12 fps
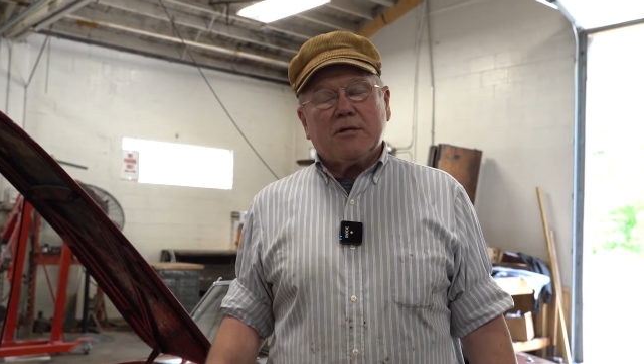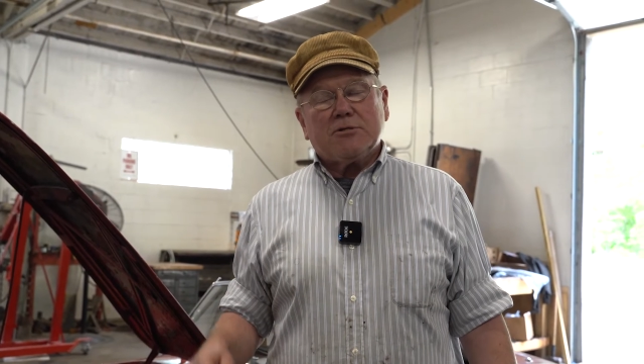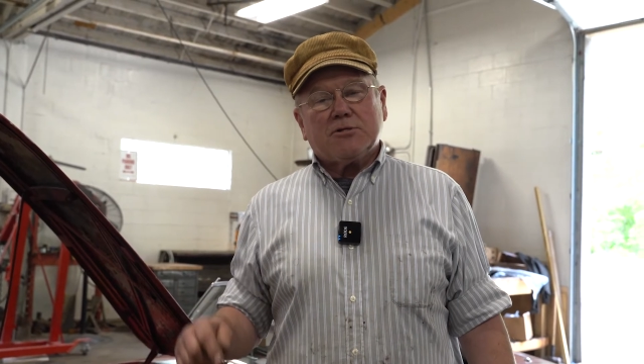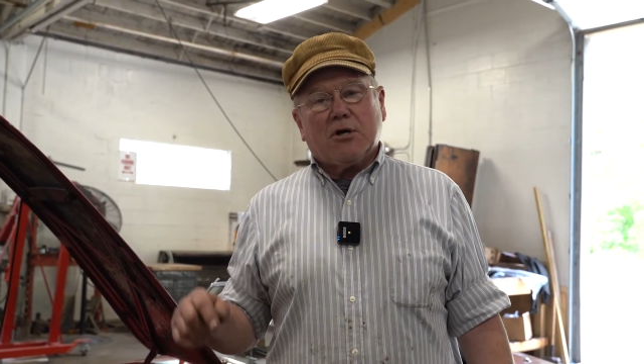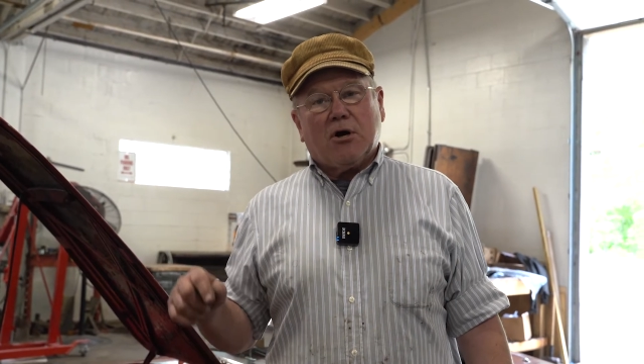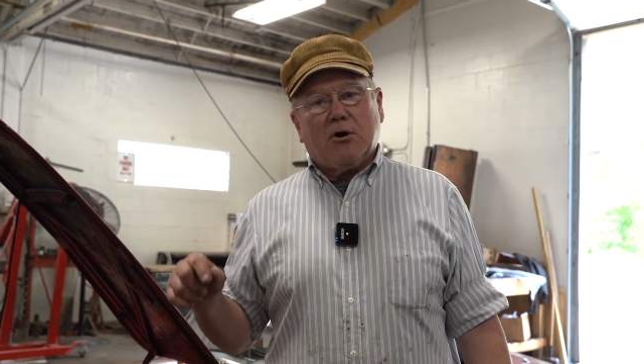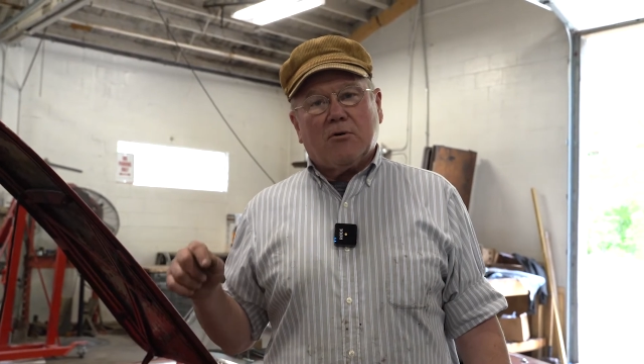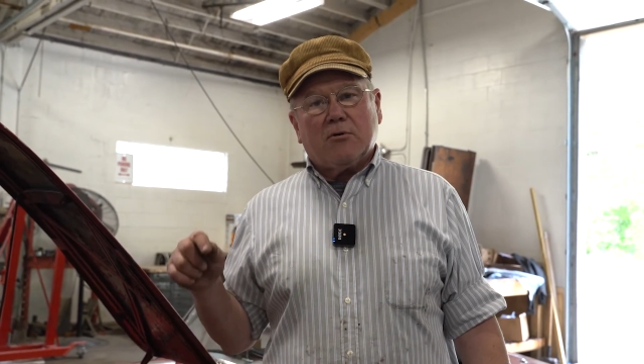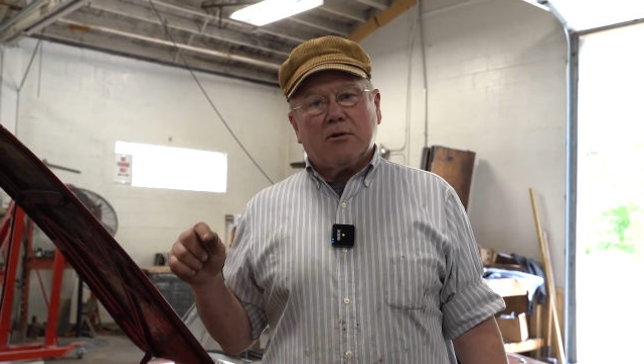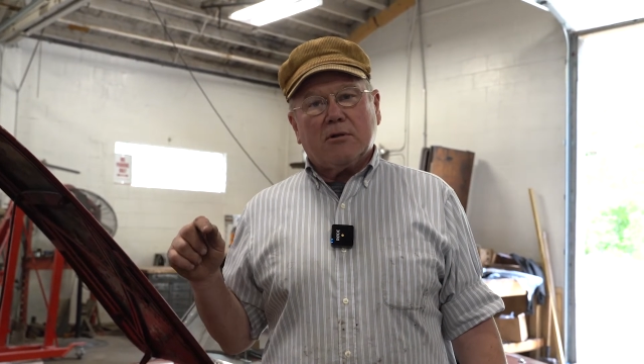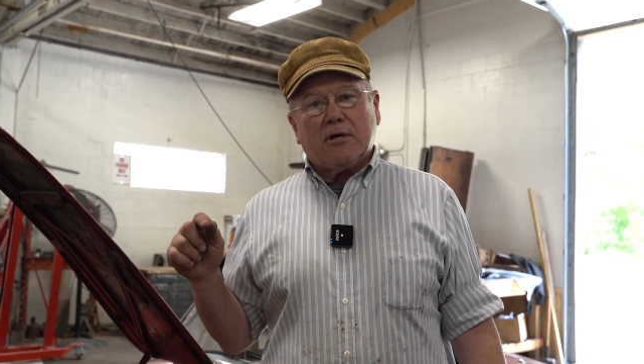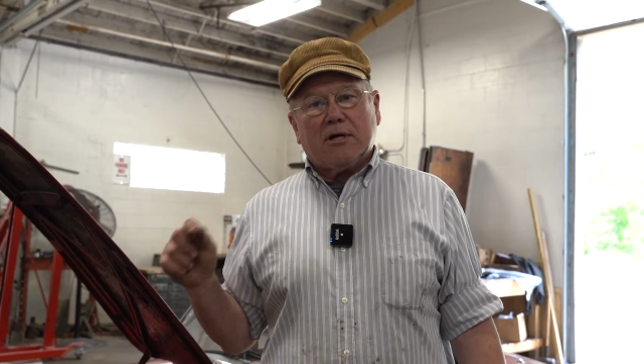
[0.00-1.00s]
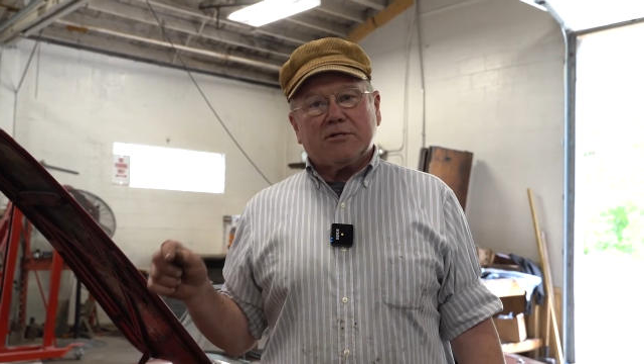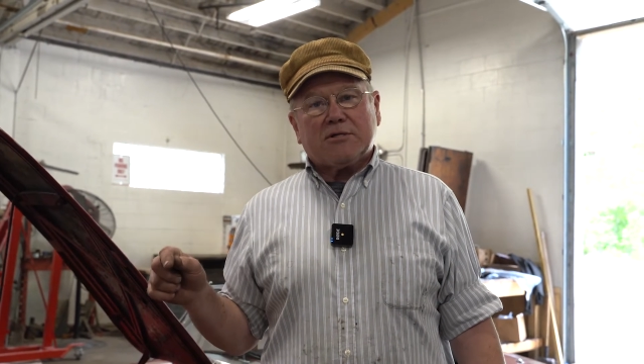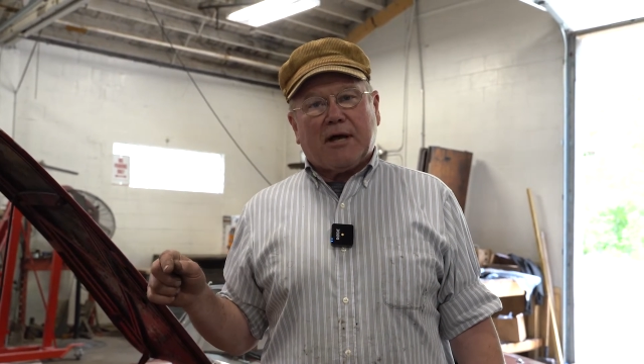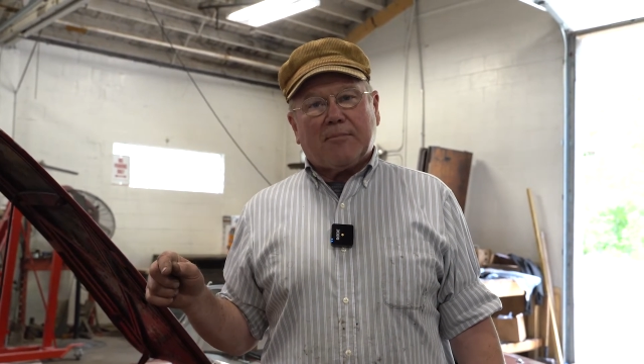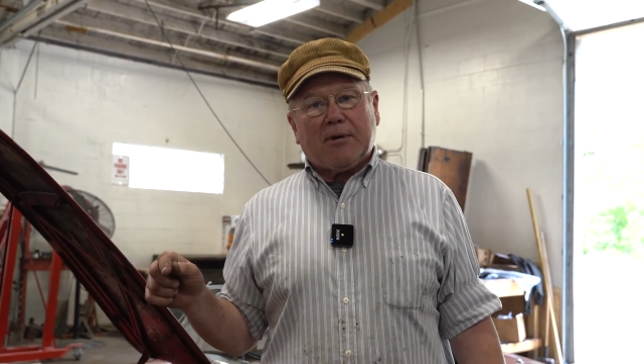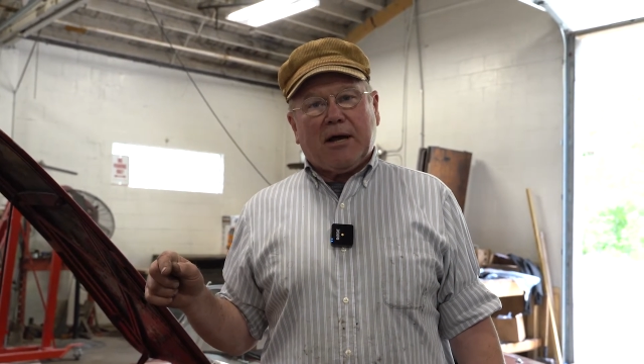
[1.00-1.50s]
so I'll
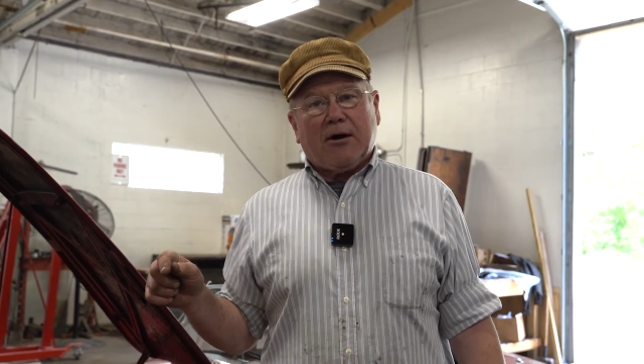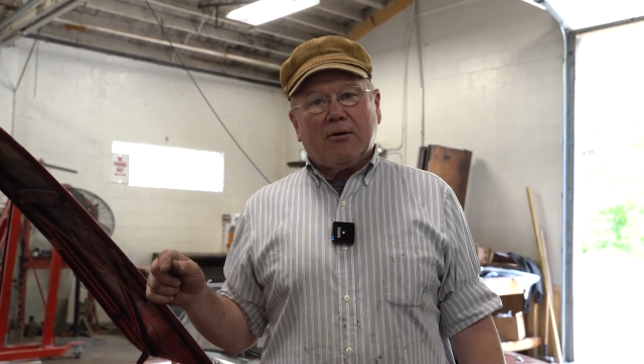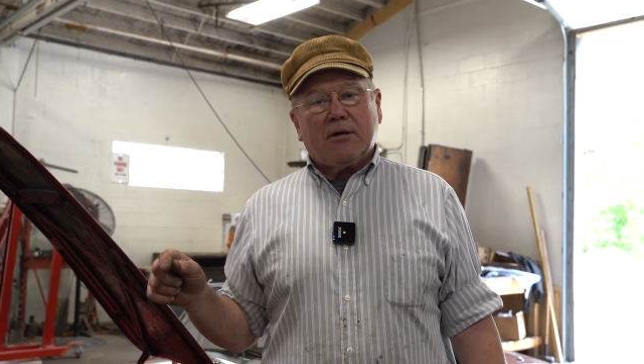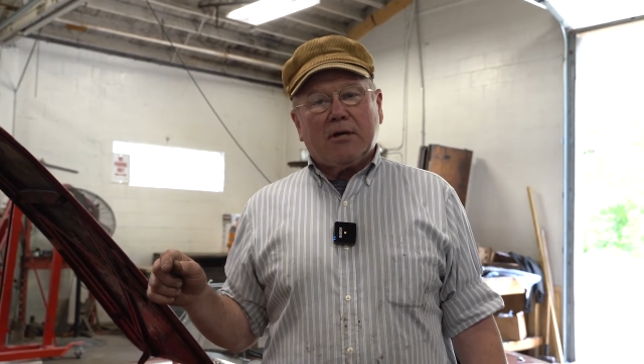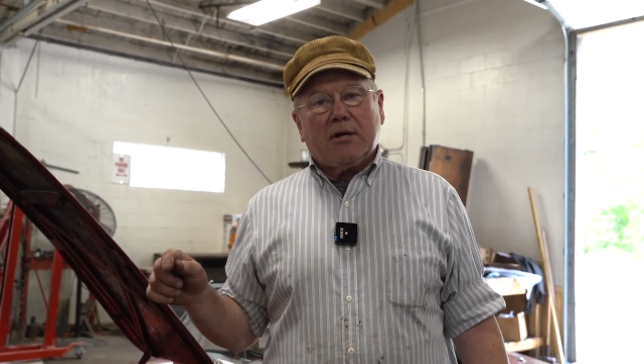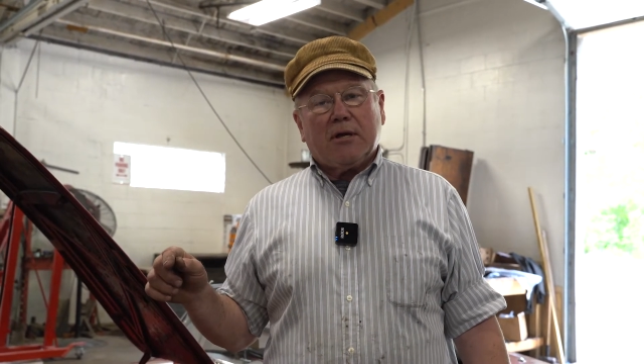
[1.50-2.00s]
stop now.